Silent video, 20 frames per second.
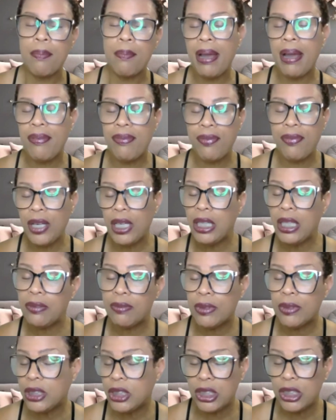My
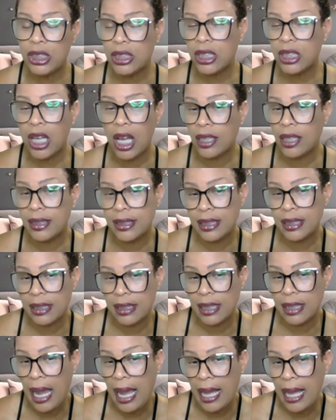friend was just
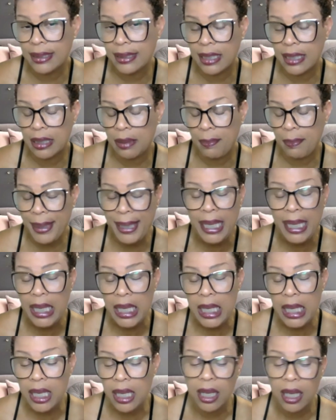asking
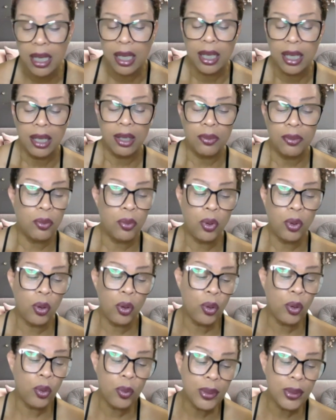me
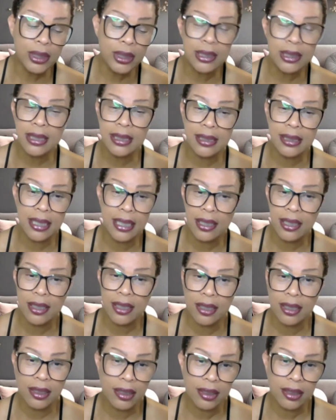who was this
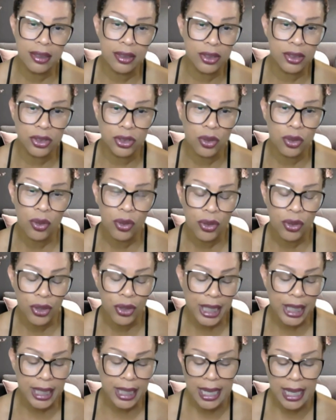in the
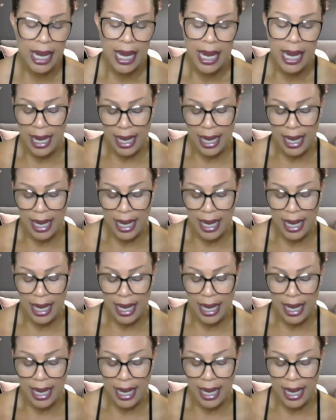story,